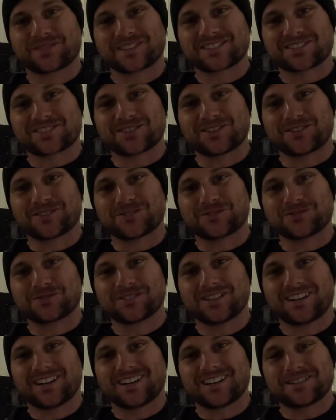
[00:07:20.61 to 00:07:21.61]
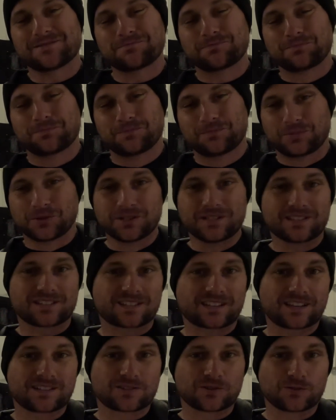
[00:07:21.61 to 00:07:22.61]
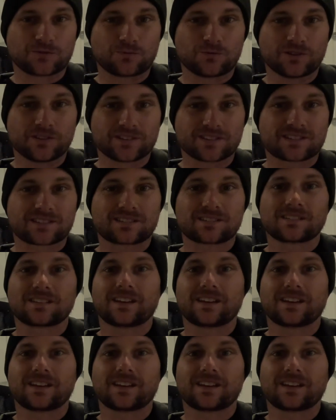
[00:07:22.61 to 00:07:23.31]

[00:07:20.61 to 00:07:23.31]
So please stay tuned with us,